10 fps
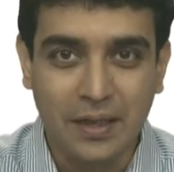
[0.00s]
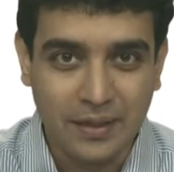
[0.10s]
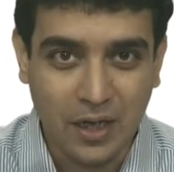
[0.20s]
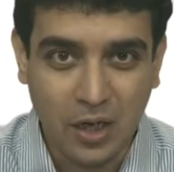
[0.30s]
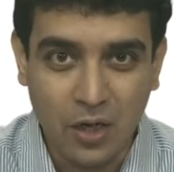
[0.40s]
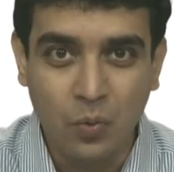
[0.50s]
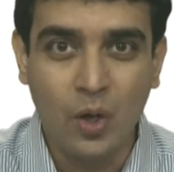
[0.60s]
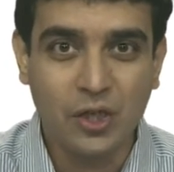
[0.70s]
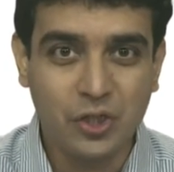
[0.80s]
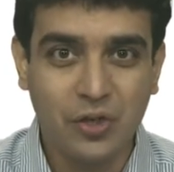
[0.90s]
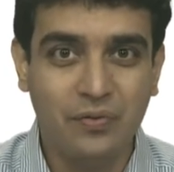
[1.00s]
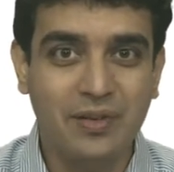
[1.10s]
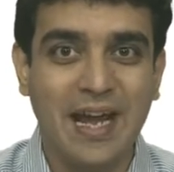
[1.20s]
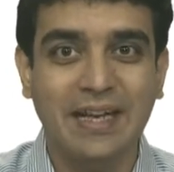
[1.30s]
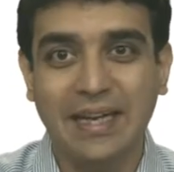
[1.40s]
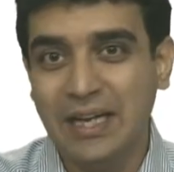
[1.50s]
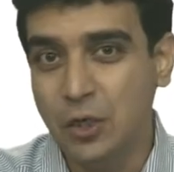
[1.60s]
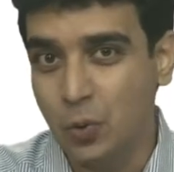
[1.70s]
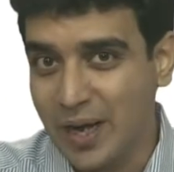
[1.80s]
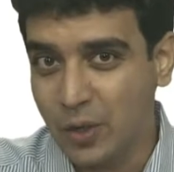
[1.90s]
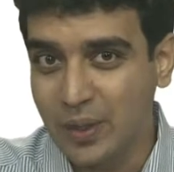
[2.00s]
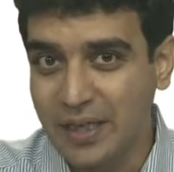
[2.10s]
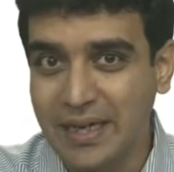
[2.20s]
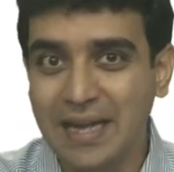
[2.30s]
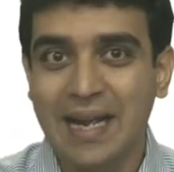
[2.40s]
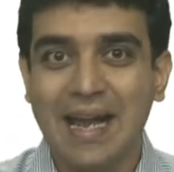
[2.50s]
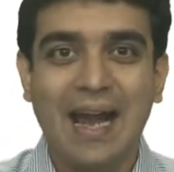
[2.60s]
The conversion of debt into equity